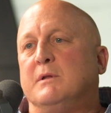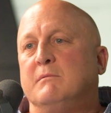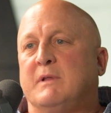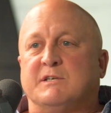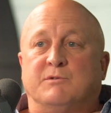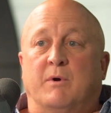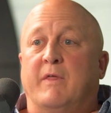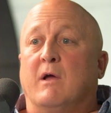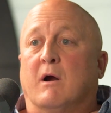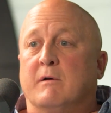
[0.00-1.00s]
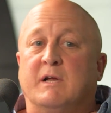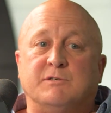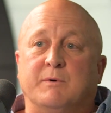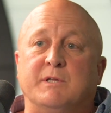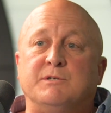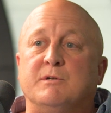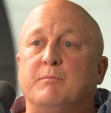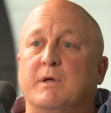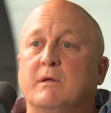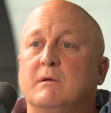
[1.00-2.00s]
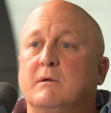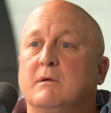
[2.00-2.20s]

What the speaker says: But that's the way they are, and that's the way they should be.